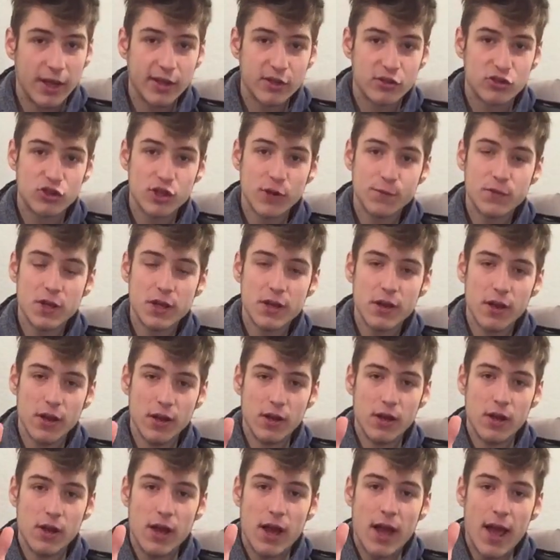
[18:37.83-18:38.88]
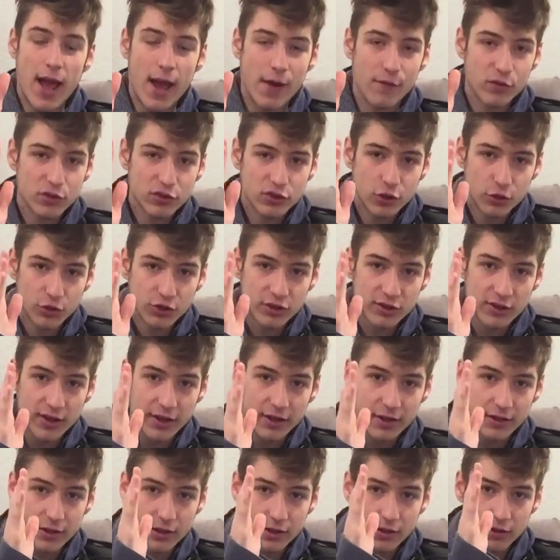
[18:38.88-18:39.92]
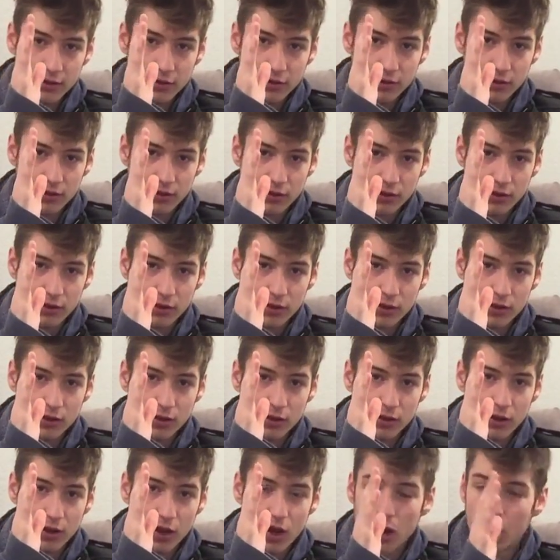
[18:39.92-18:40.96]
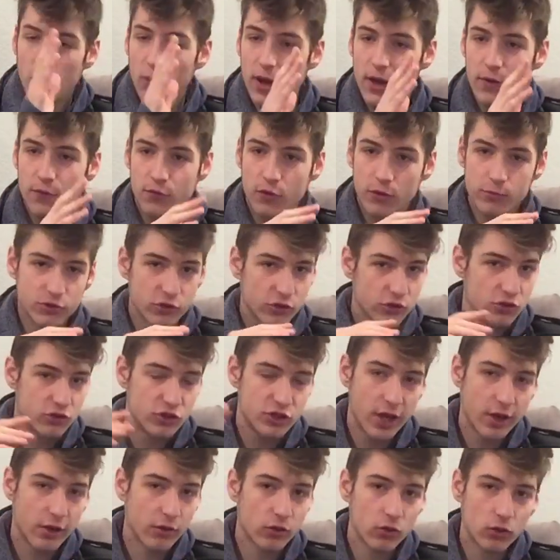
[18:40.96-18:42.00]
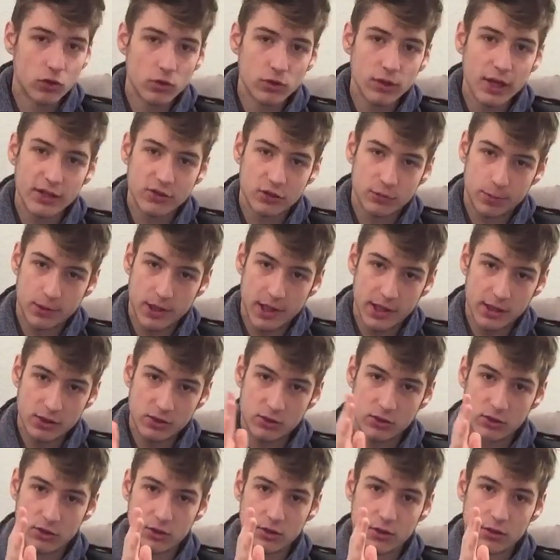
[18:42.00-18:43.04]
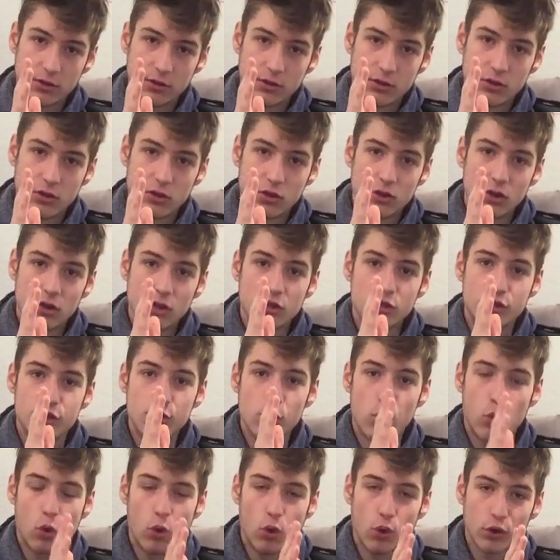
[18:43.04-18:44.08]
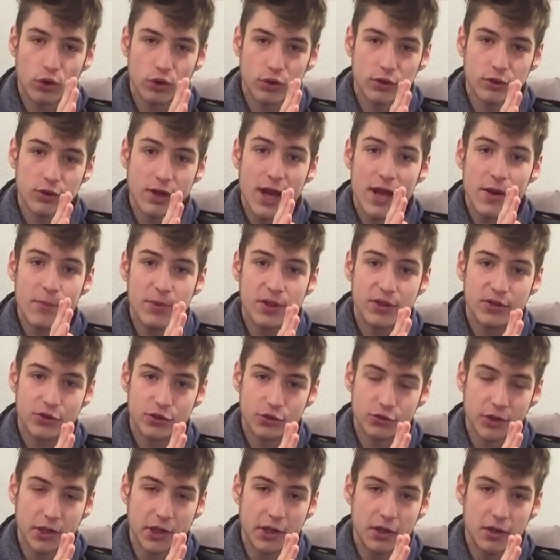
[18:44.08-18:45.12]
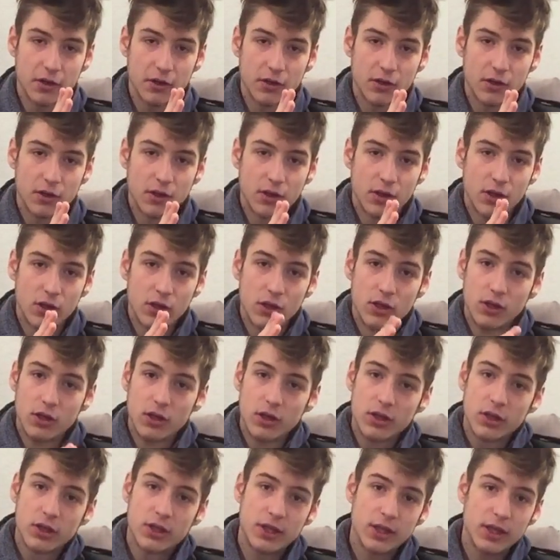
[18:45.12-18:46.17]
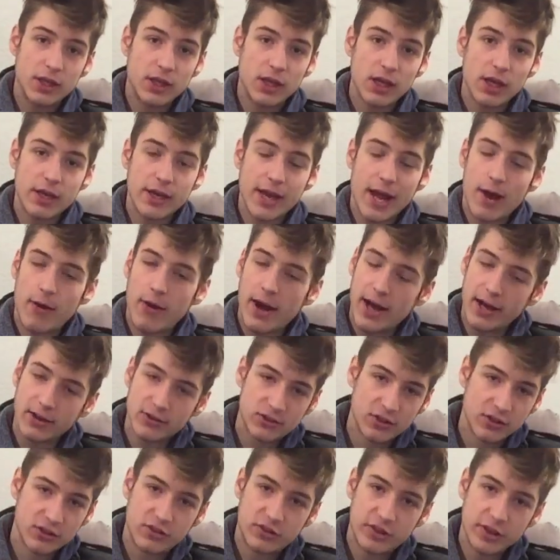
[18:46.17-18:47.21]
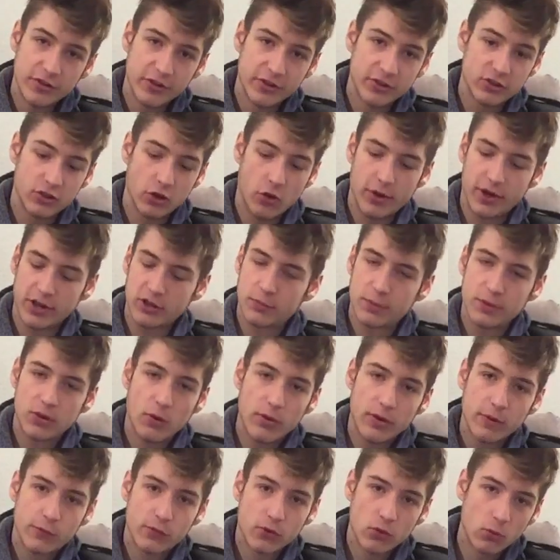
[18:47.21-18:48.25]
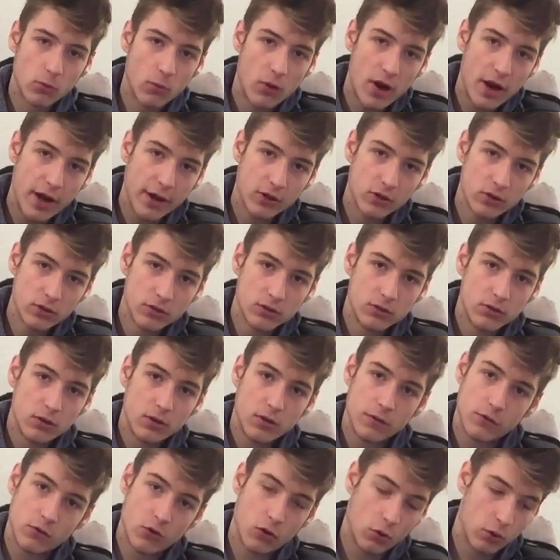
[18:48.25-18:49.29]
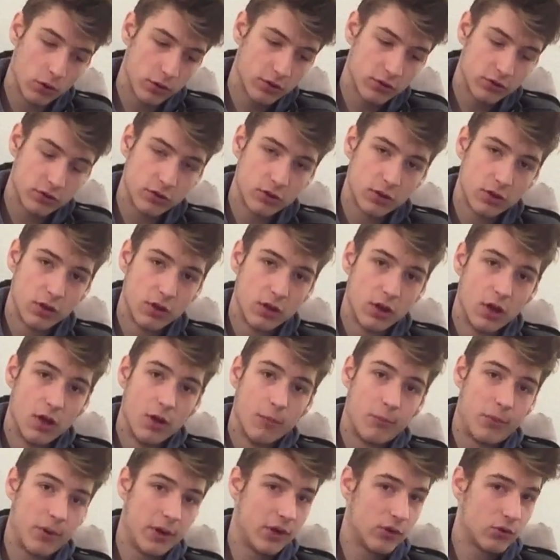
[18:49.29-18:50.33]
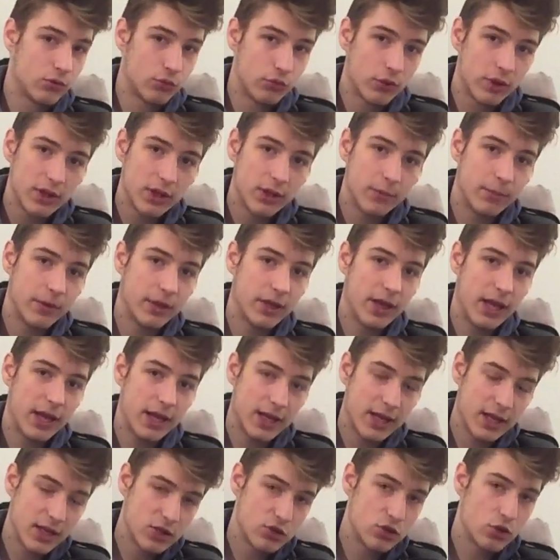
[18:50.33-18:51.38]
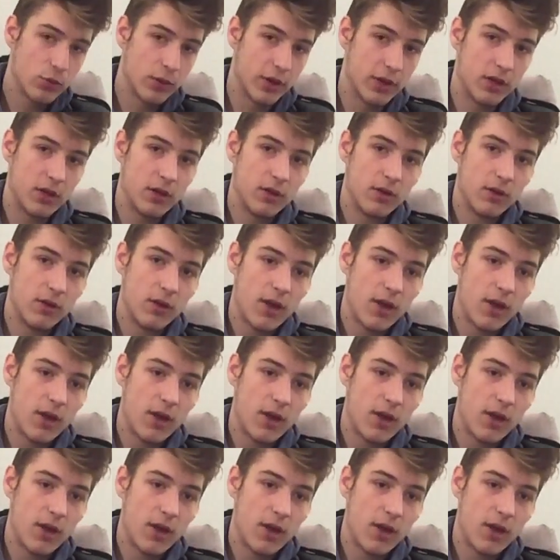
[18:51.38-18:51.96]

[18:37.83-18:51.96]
It shifted ever so slightly away from just general Let's Plays to horror and mystery. He now has this series going. It's been going for a while, of course, but he's really been getting into it